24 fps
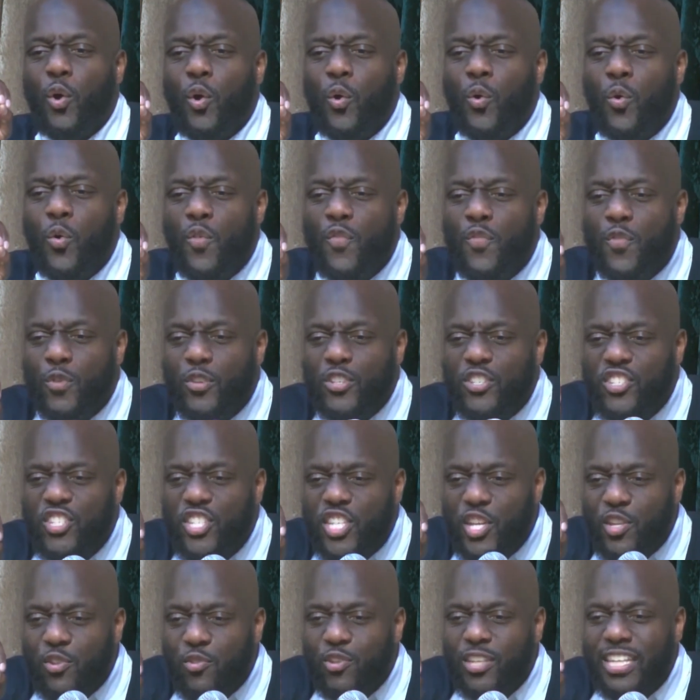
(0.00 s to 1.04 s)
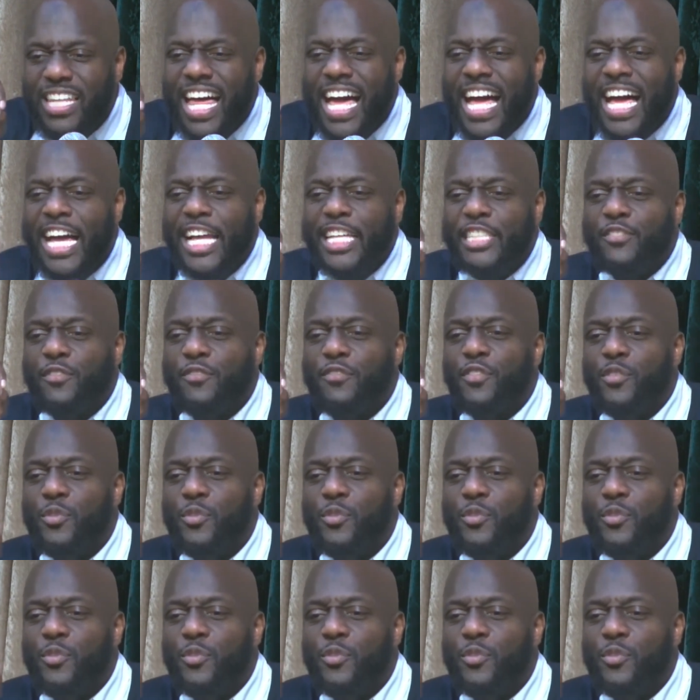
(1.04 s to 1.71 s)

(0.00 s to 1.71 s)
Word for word: overgeneralized